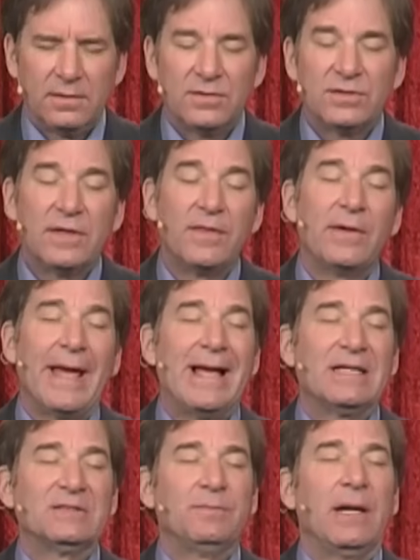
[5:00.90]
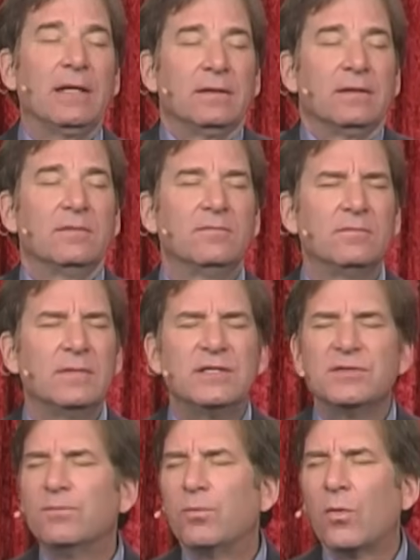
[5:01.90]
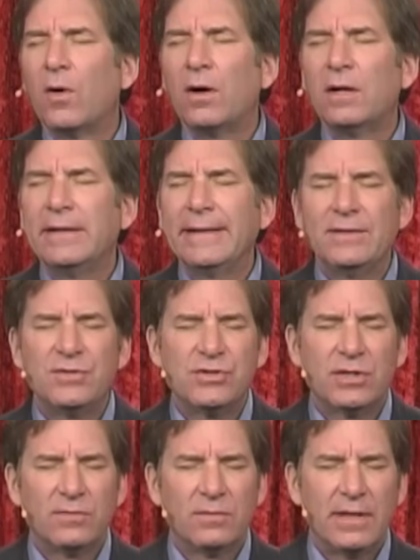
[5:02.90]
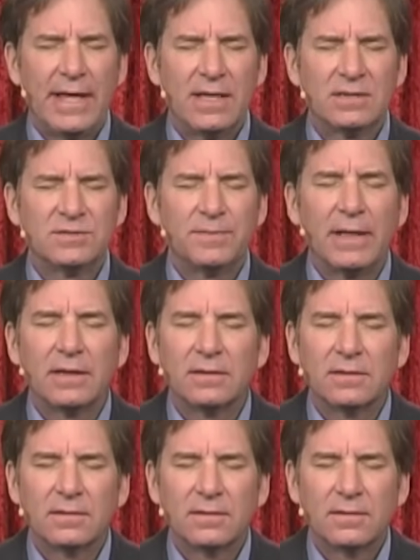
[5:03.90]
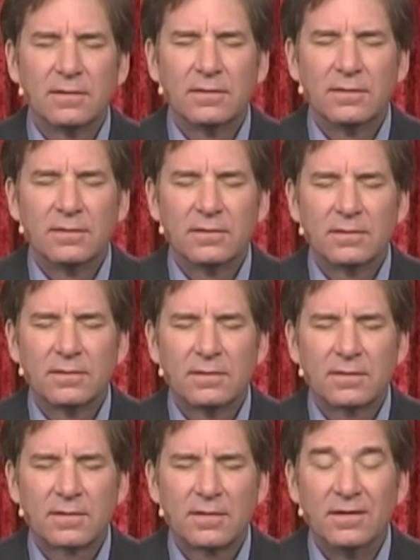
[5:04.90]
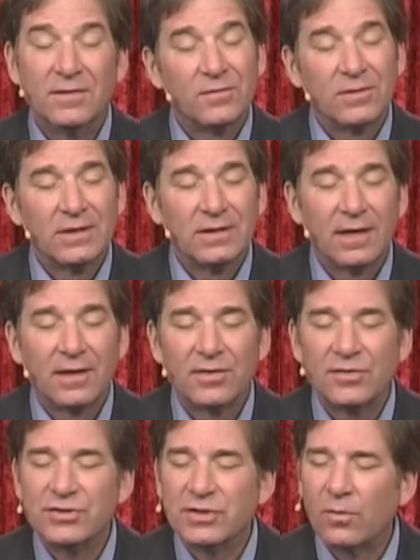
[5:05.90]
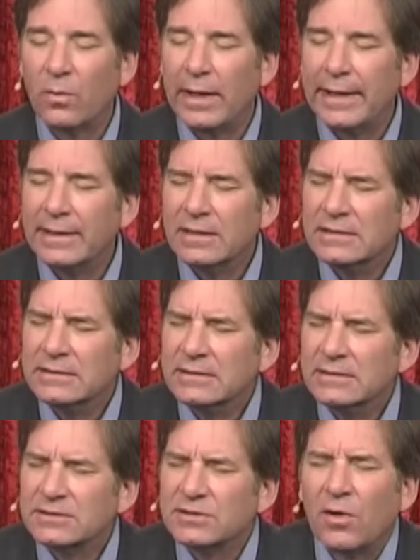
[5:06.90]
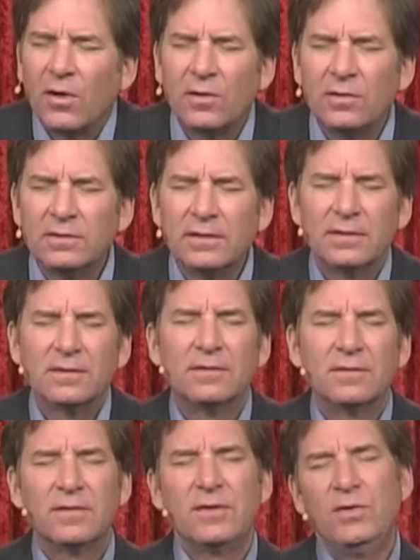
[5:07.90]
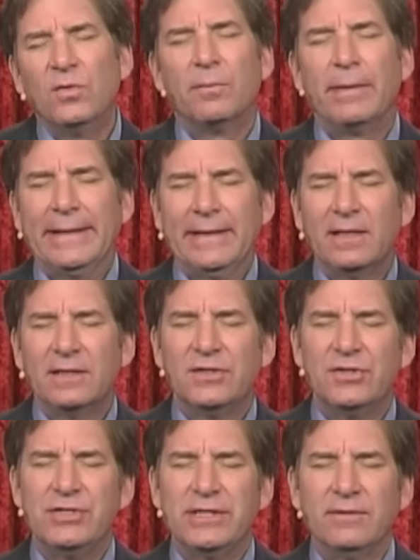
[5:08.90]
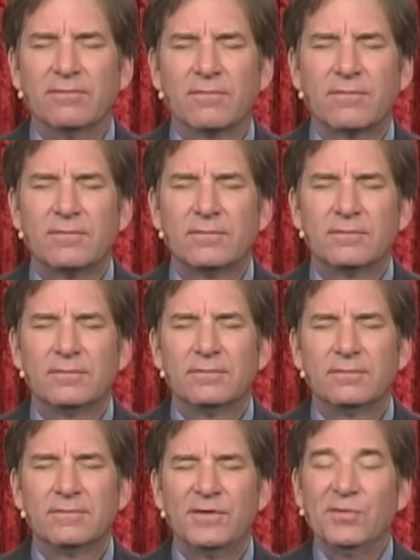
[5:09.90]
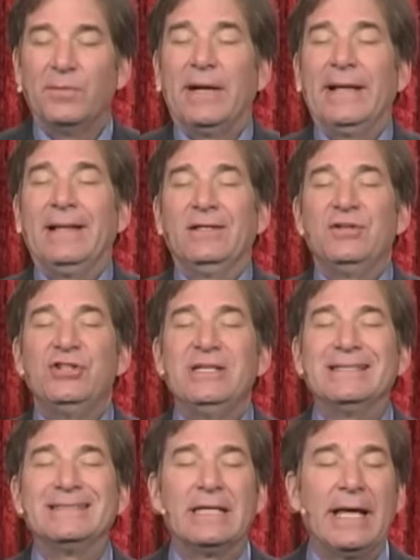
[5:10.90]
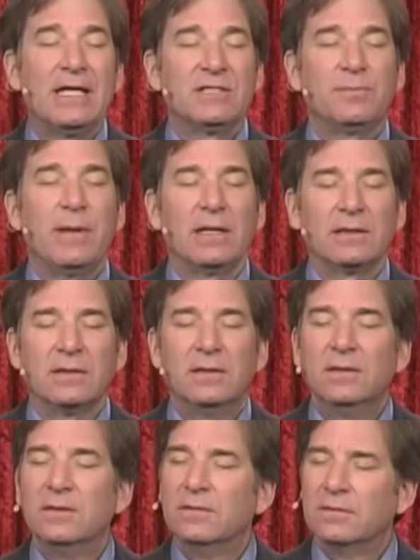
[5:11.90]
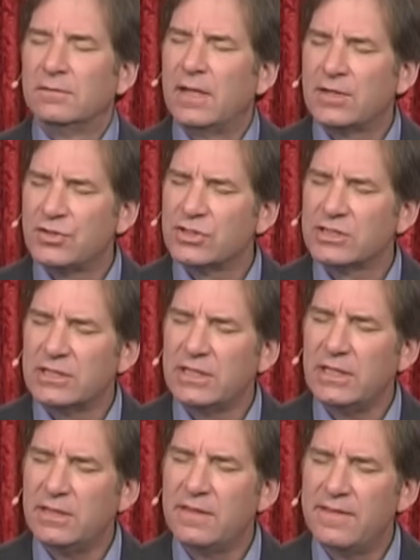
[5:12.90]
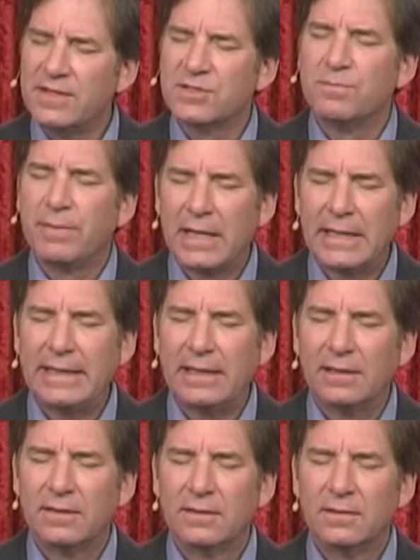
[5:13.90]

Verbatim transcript: There's another aspect. It's a broad and general aspect, very large in a way. It's called your biology. Your biology is an aspect, not just in this body,